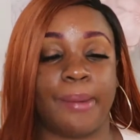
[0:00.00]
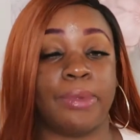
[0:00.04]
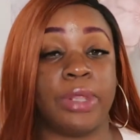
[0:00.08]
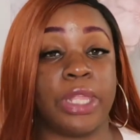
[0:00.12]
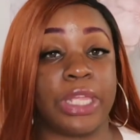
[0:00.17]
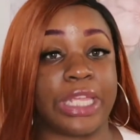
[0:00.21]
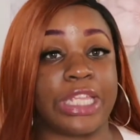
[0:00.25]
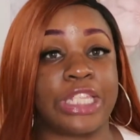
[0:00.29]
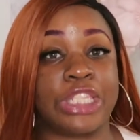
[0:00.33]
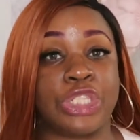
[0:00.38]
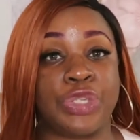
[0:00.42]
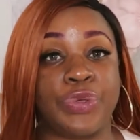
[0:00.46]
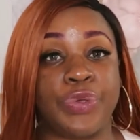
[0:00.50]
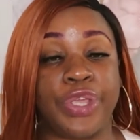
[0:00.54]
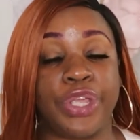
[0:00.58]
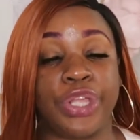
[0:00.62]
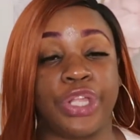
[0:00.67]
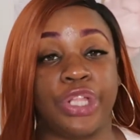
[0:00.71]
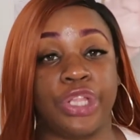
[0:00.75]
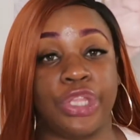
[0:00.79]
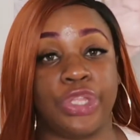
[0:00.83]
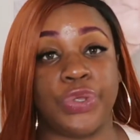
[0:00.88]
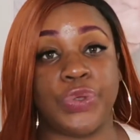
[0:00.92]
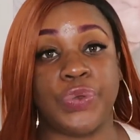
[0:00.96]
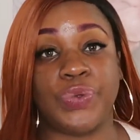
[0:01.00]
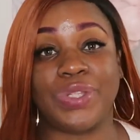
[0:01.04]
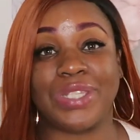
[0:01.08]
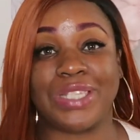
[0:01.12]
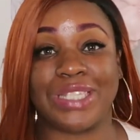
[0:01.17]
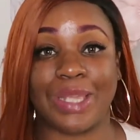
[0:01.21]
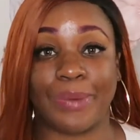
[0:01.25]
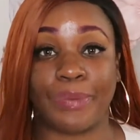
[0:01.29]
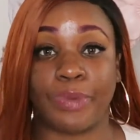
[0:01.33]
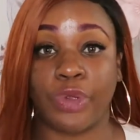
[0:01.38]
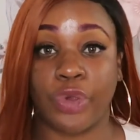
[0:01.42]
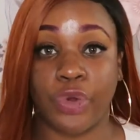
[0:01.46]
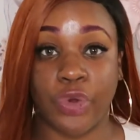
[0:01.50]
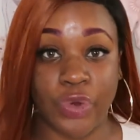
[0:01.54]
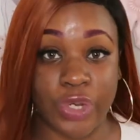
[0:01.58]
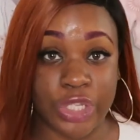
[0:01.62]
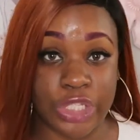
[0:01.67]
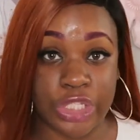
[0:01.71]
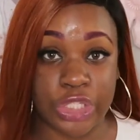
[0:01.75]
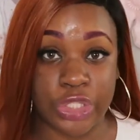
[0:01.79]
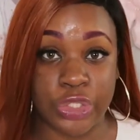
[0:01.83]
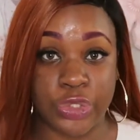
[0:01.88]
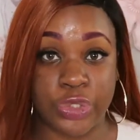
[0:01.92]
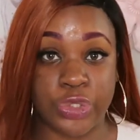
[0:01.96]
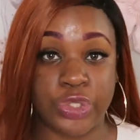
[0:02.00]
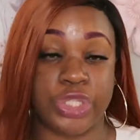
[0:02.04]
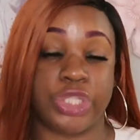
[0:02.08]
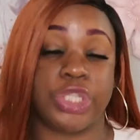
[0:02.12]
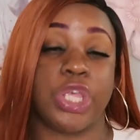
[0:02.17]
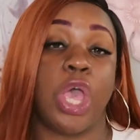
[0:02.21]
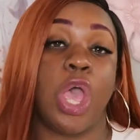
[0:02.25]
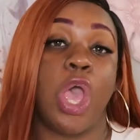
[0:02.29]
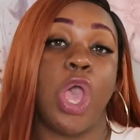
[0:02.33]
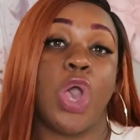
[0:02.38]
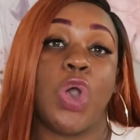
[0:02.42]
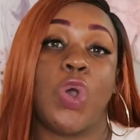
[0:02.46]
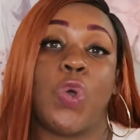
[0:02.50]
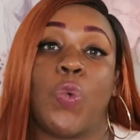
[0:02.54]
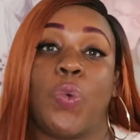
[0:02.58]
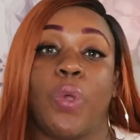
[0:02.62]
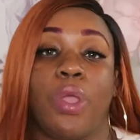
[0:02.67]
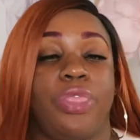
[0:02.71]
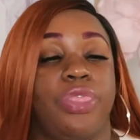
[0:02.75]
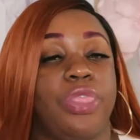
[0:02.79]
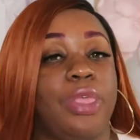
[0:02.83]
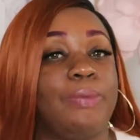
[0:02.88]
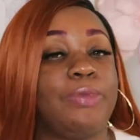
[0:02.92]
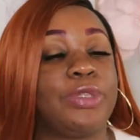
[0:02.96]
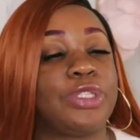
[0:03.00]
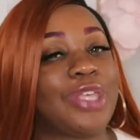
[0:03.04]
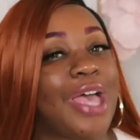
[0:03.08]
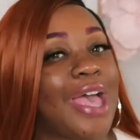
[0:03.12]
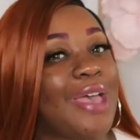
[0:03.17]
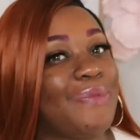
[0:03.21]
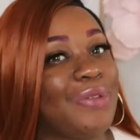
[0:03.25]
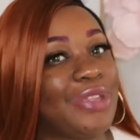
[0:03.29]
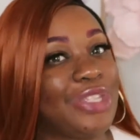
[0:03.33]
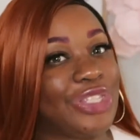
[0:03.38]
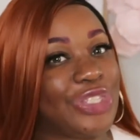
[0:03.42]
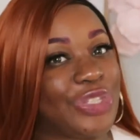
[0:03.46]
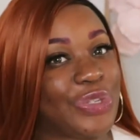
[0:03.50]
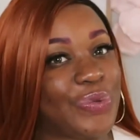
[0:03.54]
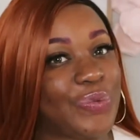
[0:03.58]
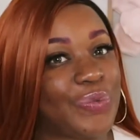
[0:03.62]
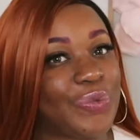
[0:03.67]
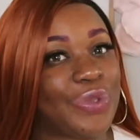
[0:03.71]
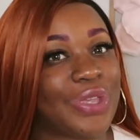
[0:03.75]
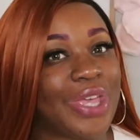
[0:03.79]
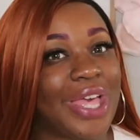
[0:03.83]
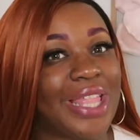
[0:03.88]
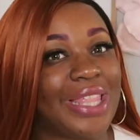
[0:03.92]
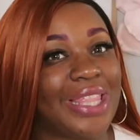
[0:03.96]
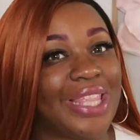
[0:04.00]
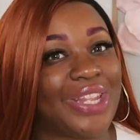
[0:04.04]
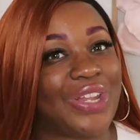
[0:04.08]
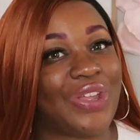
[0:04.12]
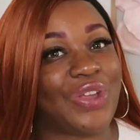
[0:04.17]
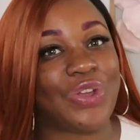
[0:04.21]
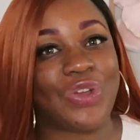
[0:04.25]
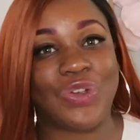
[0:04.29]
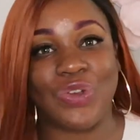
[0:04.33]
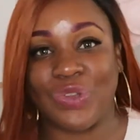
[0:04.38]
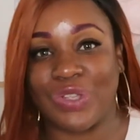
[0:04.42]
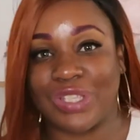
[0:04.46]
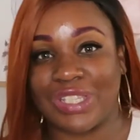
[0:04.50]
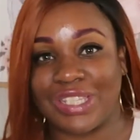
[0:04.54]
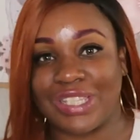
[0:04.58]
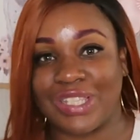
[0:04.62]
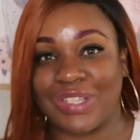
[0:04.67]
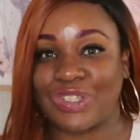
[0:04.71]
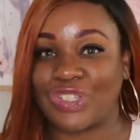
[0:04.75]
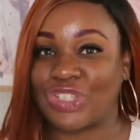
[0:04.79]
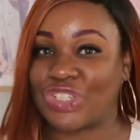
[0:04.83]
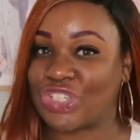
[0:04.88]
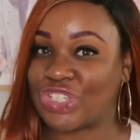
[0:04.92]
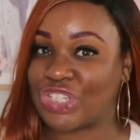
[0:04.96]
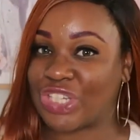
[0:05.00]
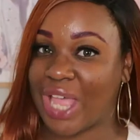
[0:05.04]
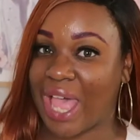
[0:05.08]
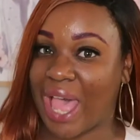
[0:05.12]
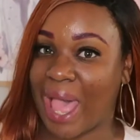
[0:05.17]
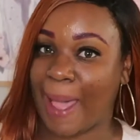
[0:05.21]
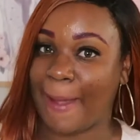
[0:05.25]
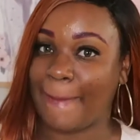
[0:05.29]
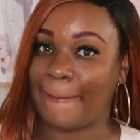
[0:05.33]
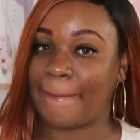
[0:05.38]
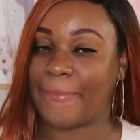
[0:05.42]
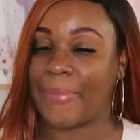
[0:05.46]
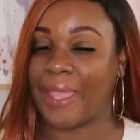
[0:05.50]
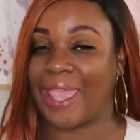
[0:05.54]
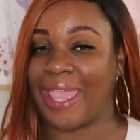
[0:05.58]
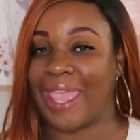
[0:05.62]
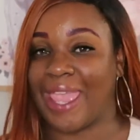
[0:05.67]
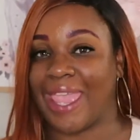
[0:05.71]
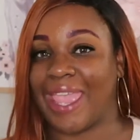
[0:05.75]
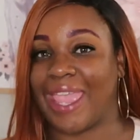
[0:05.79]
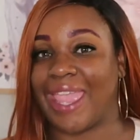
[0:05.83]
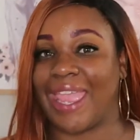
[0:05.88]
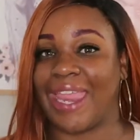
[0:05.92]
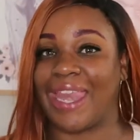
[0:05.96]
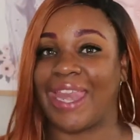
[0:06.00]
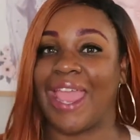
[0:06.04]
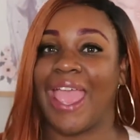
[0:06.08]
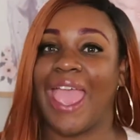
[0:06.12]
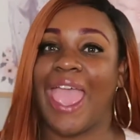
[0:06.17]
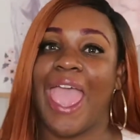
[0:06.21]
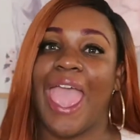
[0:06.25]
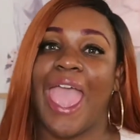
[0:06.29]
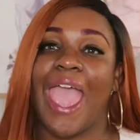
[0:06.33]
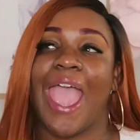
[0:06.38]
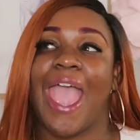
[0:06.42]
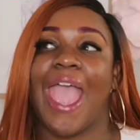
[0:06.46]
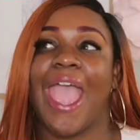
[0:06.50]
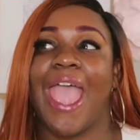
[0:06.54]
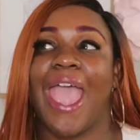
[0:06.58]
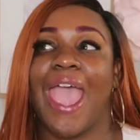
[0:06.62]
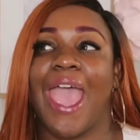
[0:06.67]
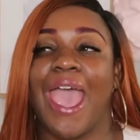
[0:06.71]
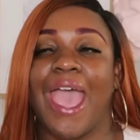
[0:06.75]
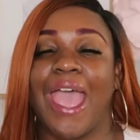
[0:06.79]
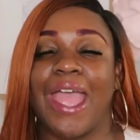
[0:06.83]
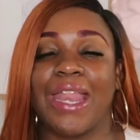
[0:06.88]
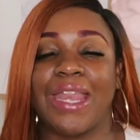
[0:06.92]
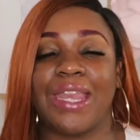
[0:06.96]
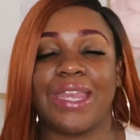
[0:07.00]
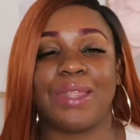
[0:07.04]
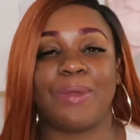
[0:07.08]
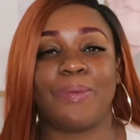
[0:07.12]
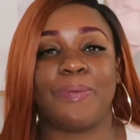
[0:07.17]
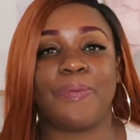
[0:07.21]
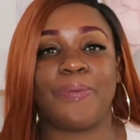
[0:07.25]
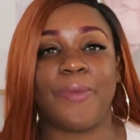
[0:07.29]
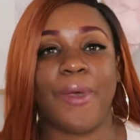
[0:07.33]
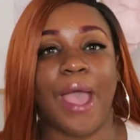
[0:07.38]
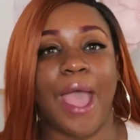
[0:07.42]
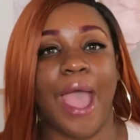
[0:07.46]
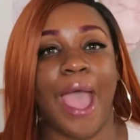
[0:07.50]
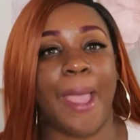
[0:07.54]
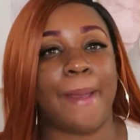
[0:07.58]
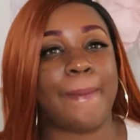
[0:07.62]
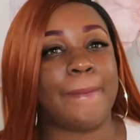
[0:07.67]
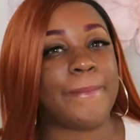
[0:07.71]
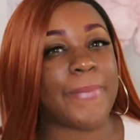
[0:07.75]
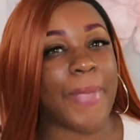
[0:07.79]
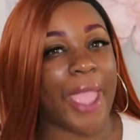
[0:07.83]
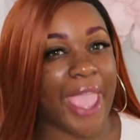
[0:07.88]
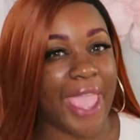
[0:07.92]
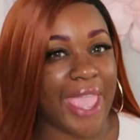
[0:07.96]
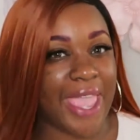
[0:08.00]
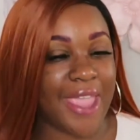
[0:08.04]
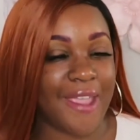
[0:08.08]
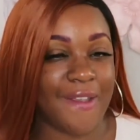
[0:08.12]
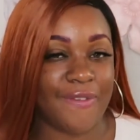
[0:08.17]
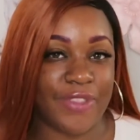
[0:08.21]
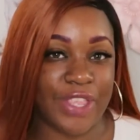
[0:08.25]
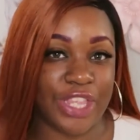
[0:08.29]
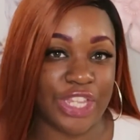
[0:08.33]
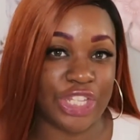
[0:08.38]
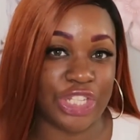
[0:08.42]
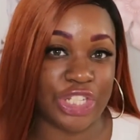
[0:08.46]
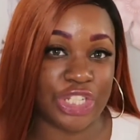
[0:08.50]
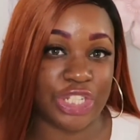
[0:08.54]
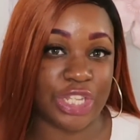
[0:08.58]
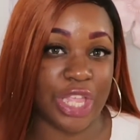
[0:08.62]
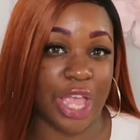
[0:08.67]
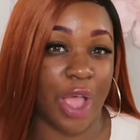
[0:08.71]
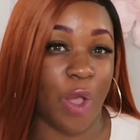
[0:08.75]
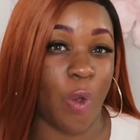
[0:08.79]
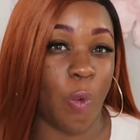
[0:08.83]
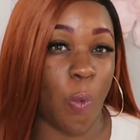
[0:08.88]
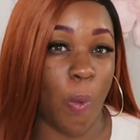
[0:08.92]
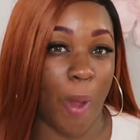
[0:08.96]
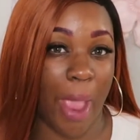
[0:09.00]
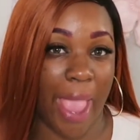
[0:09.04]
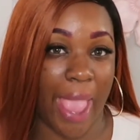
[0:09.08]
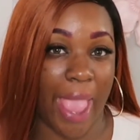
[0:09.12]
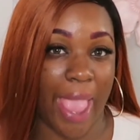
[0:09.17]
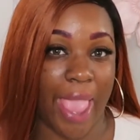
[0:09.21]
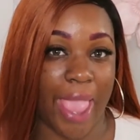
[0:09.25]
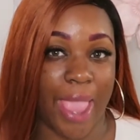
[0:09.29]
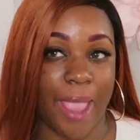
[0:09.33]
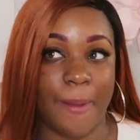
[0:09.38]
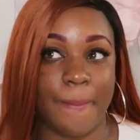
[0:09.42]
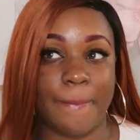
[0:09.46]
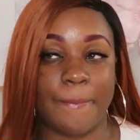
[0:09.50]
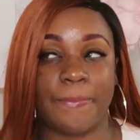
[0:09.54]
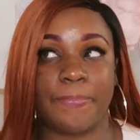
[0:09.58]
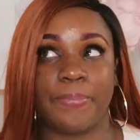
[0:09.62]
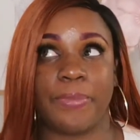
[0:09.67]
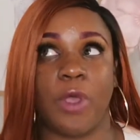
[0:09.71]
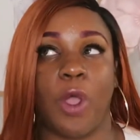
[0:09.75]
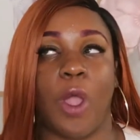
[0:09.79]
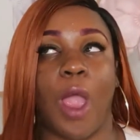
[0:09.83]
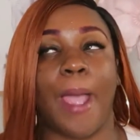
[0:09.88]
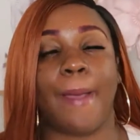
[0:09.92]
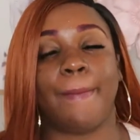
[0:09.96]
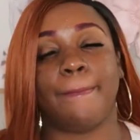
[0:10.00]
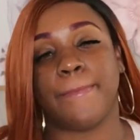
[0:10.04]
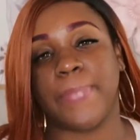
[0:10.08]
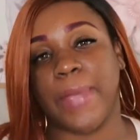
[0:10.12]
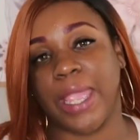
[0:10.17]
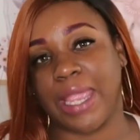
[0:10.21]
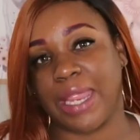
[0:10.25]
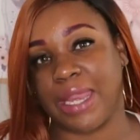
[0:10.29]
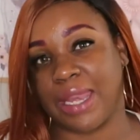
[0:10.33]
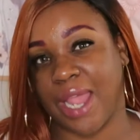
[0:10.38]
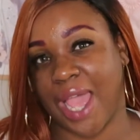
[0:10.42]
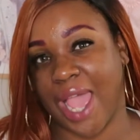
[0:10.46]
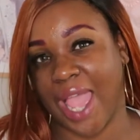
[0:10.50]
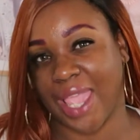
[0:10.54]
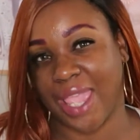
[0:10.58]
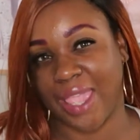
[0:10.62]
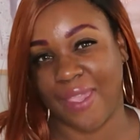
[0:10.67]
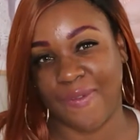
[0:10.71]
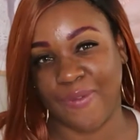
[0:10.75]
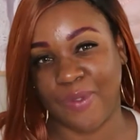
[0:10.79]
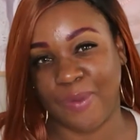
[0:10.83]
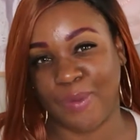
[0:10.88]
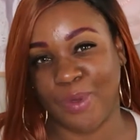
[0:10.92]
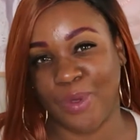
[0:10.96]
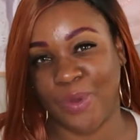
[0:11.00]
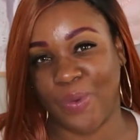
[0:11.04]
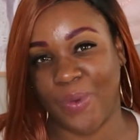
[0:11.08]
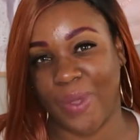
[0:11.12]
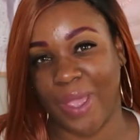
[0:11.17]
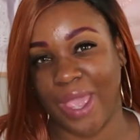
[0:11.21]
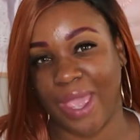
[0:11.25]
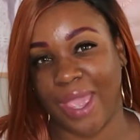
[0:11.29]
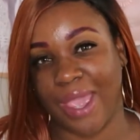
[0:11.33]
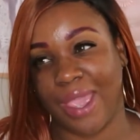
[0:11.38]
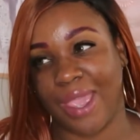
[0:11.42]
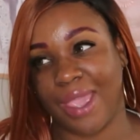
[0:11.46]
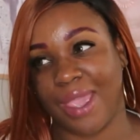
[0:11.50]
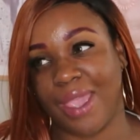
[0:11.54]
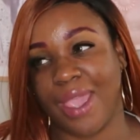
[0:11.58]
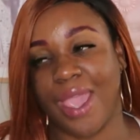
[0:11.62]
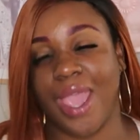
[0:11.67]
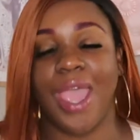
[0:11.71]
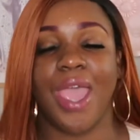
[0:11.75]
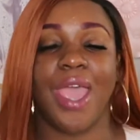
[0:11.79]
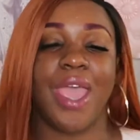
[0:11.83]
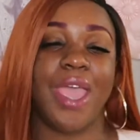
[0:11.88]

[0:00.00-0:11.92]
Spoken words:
I'm looking to include some crystals with them. So I've been doing a little crystal shopping, and I may give these away. I may not give them away.